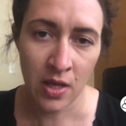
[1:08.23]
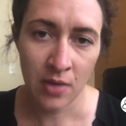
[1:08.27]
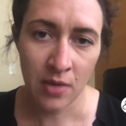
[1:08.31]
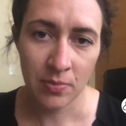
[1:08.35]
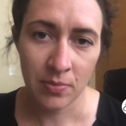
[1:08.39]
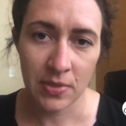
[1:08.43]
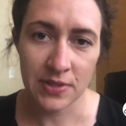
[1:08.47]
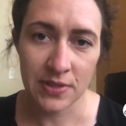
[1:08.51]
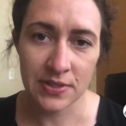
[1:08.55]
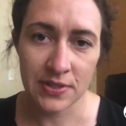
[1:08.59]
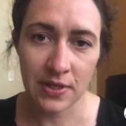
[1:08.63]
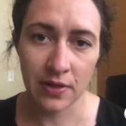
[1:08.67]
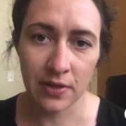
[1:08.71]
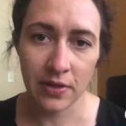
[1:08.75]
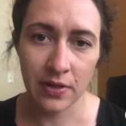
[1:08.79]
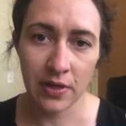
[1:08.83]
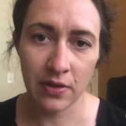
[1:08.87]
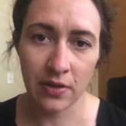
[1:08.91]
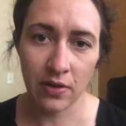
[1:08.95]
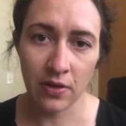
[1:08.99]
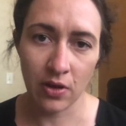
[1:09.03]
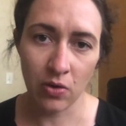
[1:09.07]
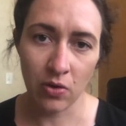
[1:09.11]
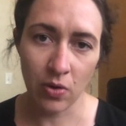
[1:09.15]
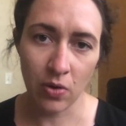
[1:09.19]
Basically,
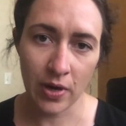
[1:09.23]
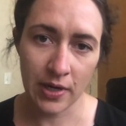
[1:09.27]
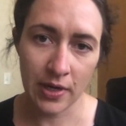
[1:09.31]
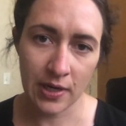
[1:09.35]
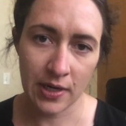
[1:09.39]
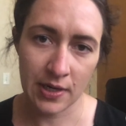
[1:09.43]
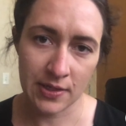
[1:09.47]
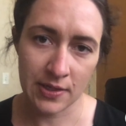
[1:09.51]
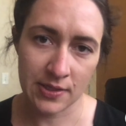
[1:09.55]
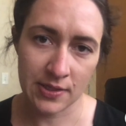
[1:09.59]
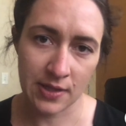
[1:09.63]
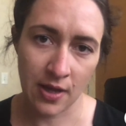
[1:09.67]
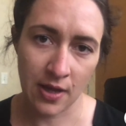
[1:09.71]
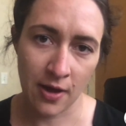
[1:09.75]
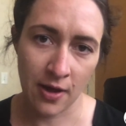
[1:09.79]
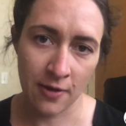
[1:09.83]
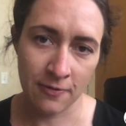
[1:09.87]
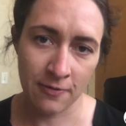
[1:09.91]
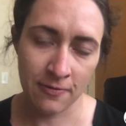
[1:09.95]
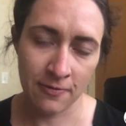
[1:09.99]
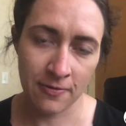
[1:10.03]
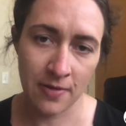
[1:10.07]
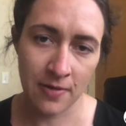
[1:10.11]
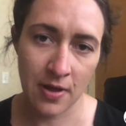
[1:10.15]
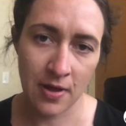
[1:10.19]
the Quad ASF
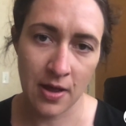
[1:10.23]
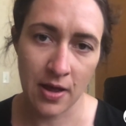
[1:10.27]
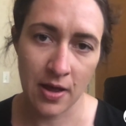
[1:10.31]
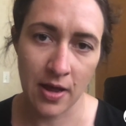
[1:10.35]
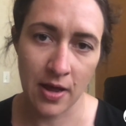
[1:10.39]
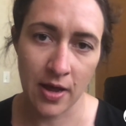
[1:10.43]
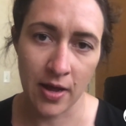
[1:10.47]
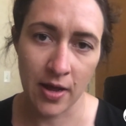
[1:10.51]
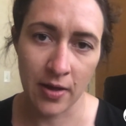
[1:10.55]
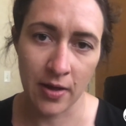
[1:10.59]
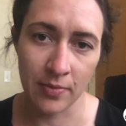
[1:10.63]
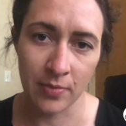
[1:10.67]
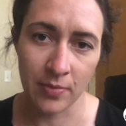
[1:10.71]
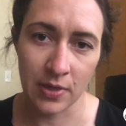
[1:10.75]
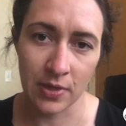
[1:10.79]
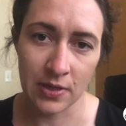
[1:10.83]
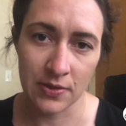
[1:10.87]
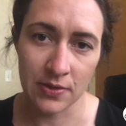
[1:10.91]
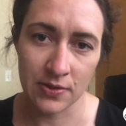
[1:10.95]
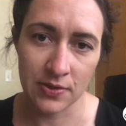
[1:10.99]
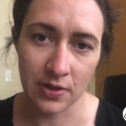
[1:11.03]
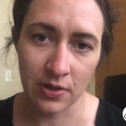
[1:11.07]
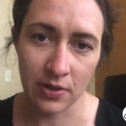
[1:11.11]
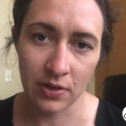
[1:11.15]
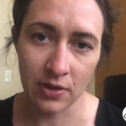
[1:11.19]

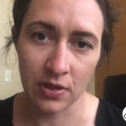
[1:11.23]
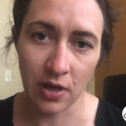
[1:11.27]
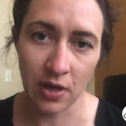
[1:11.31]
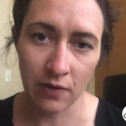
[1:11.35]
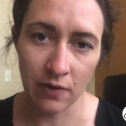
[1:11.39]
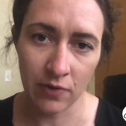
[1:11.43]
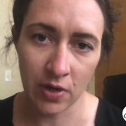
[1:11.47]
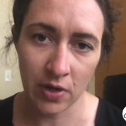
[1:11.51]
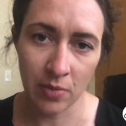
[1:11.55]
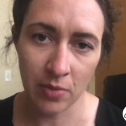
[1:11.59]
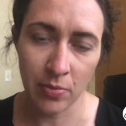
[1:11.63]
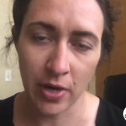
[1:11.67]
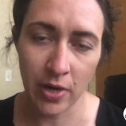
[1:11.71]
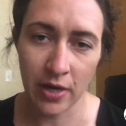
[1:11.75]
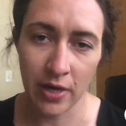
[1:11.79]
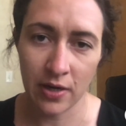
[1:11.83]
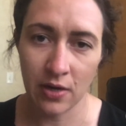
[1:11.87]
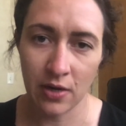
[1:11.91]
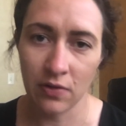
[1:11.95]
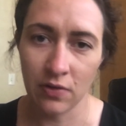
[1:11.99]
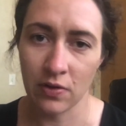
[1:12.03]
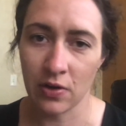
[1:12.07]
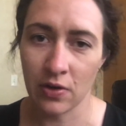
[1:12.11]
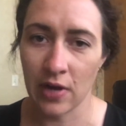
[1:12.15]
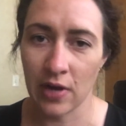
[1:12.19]
is a governing body
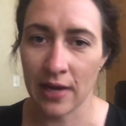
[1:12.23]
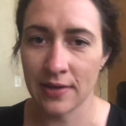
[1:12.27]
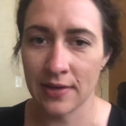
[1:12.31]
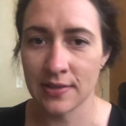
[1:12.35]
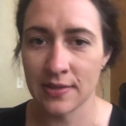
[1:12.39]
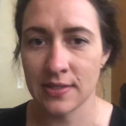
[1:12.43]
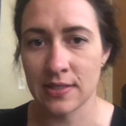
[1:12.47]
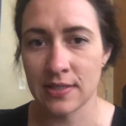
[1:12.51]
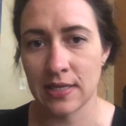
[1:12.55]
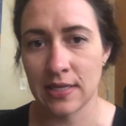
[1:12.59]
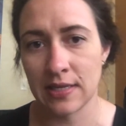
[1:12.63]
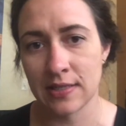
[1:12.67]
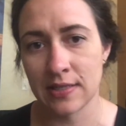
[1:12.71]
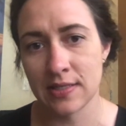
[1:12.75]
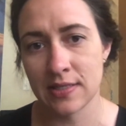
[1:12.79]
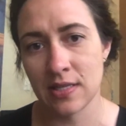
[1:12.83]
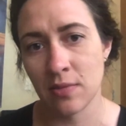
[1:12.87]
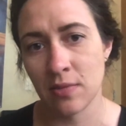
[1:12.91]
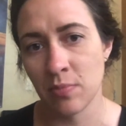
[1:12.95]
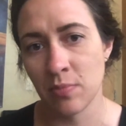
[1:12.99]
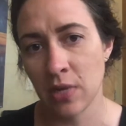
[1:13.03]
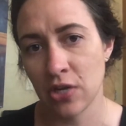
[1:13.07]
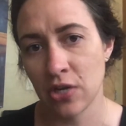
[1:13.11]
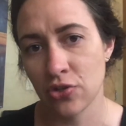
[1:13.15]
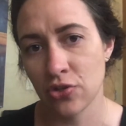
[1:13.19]
in the United States that
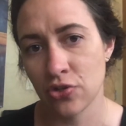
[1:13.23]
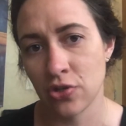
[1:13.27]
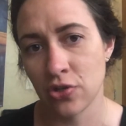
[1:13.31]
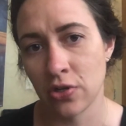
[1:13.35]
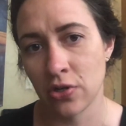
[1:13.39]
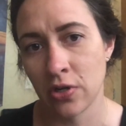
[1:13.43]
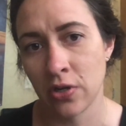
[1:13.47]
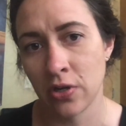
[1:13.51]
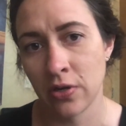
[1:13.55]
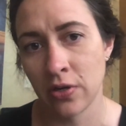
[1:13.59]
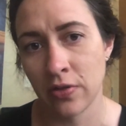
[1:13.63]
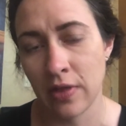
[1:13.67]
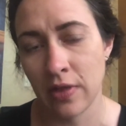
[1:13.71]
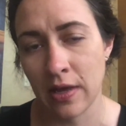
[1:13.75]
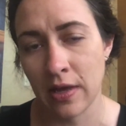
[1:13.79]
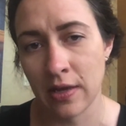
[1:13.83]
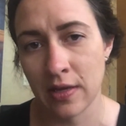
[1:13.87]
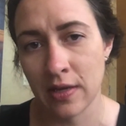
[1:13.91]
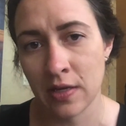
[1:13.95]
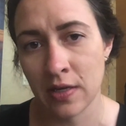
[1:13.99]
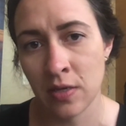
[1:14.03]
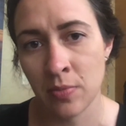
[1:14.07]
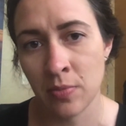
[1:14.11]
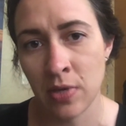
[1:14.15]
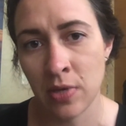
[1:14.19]
makes sure that
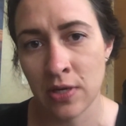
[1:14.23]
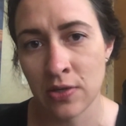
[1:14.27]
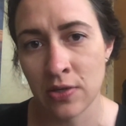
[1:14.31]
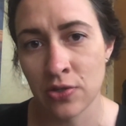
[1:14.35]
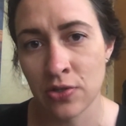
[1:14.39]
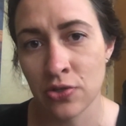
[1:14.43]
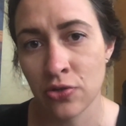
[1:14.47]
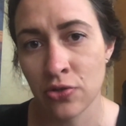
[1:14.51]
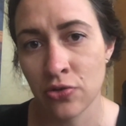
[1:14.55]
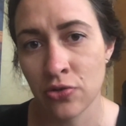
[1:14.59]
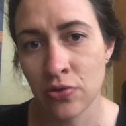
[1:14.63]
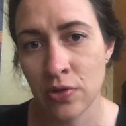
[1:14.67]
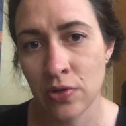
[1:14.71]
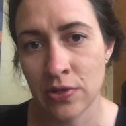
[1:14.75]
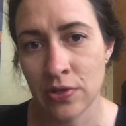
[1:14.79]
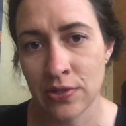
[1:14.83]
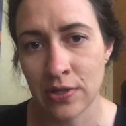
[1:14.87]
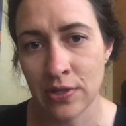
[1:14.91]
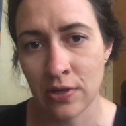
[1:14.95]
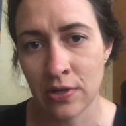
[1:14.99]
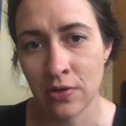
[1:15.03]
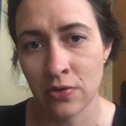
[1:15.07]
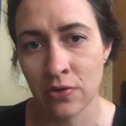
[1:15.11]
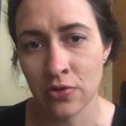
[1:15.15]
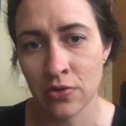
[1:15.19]
independent surgery
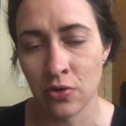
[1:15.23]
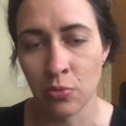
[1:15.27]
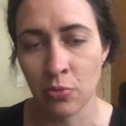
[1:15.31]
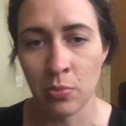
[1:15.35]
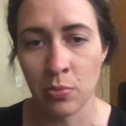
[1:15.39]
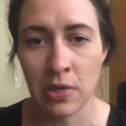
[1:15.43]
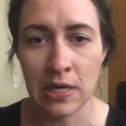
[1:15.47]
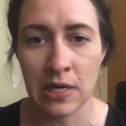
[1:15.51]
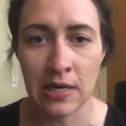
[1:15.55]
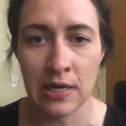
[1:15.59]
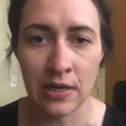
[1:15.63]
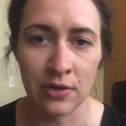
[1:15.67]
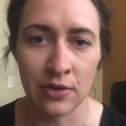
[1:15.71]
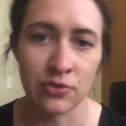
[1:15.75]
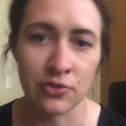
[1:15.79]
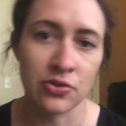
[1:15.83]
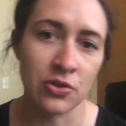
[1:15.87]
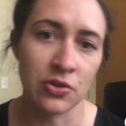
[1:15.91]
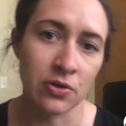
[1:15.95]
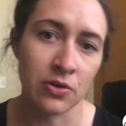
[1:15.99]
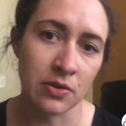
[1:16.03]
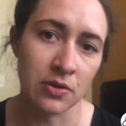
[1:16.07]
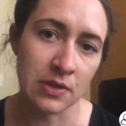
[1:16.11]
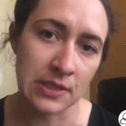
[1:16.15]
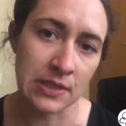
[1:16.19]
centers are meeting
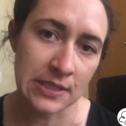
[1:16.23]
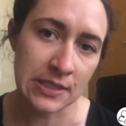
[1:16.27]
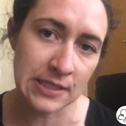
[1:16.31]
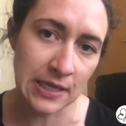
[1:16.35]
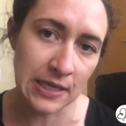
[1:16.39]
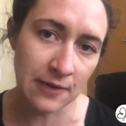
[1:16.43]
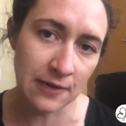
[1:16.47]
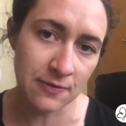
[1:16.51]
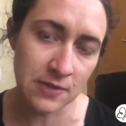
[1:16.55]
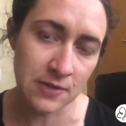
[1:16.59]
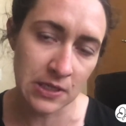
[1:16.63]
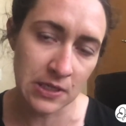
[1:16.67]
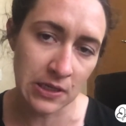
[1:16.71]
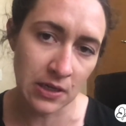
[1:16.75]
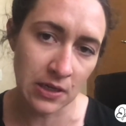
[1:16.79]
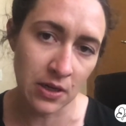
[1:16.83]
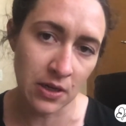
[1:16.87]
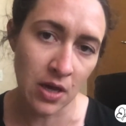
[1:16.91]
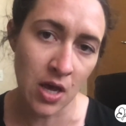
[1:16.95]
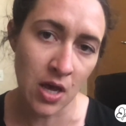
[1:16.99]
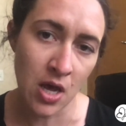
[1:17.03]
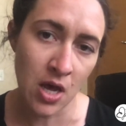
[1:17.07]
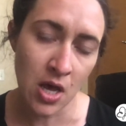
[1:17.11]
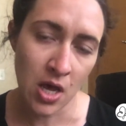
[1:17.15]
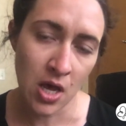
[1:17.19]
certain safety
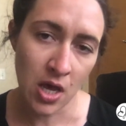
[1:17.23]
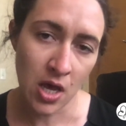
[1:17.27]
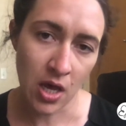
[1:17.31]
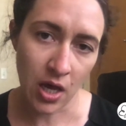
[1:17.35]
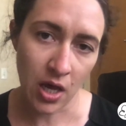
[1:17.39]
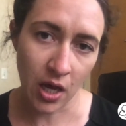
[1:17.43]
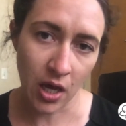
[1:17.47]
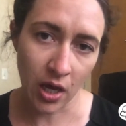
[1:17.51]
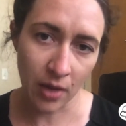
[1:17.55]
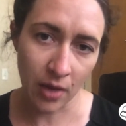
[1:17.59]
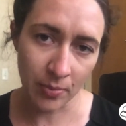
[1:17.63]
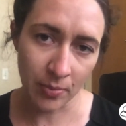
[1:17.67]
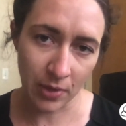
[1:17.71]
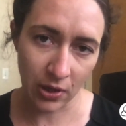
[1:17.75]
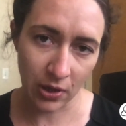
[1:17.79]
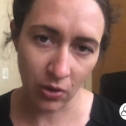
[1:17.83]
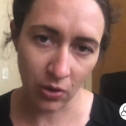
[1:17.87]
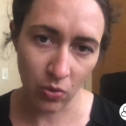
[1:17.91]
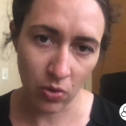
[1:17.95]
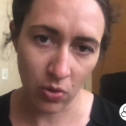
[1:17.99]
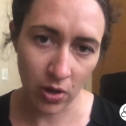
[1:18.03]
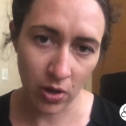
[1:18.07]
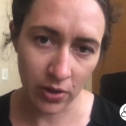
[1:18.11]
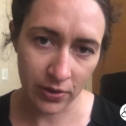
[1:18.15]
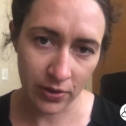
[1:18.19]
and
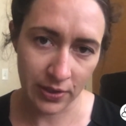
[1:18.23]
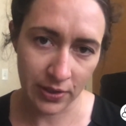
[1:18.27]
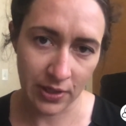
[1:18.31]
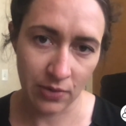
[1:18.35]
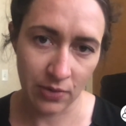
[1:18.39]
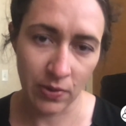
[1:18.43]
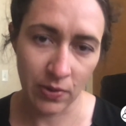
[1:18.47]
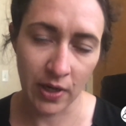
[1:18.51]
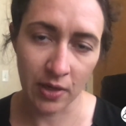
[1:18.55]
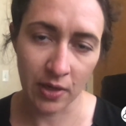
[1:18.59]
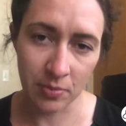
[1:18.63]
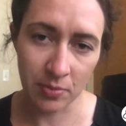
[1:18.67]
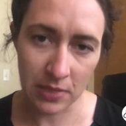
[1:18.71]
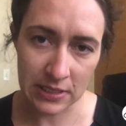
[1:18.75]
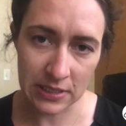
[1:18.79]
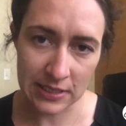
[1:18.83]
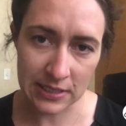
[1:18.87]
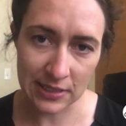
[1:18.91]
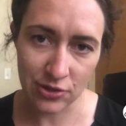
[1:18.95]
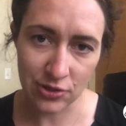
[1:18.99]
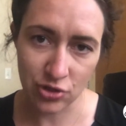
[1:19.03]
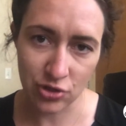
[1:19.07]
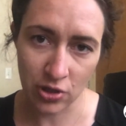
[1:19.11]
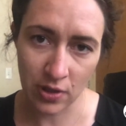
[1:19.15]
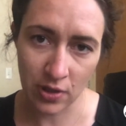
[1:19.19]
quality
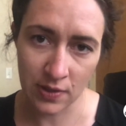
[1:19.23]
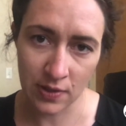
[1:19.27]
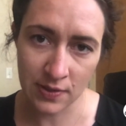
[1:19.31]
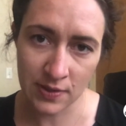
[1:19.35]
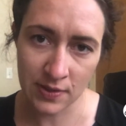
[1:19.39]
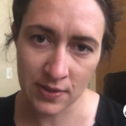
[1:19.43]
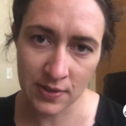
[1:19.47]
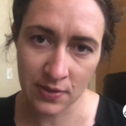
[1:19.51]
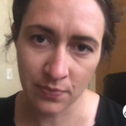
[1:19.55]
recommendations.